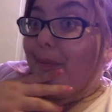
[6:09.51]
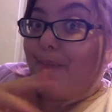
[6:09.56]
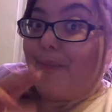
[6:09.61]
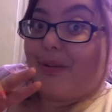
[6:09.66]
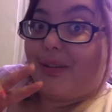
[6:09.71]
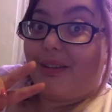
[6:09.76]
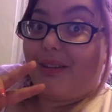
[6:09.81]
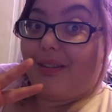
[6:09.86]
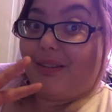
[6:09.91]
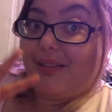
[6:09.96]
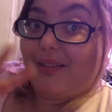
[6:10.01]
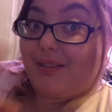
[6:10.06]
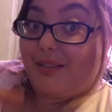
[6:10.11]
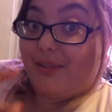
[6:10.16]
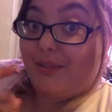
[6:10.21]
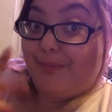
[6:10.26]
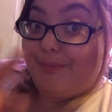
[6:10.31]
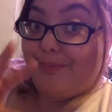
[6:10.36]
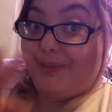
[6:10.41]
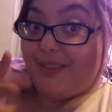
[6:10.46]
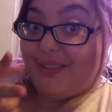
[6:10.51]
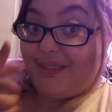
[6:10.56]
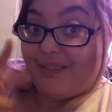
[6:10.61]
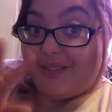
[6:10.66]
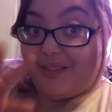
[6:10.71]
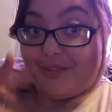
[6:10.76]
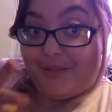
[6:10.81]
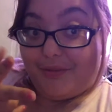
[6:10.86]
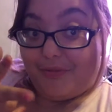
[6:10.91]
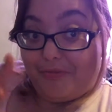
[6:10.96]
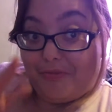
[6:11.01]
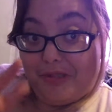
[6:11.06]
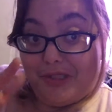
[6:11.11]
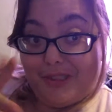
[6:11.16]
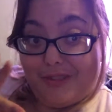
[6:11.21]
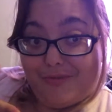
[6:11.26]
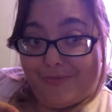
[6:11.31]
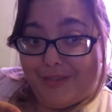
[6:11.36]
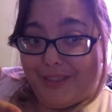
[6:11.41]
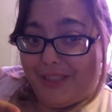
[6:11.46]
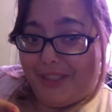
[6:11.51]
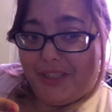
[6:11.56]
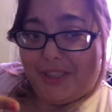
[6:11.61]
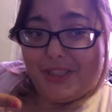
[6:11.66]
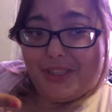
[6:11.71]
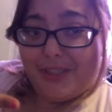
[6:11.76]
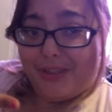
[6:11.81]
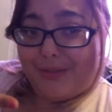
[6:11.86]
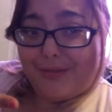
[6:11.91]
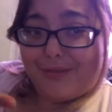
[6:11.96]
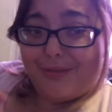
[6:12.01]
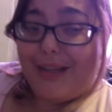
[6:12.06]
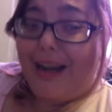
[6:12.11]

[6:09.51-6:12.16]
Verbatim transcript: but there could be a switch.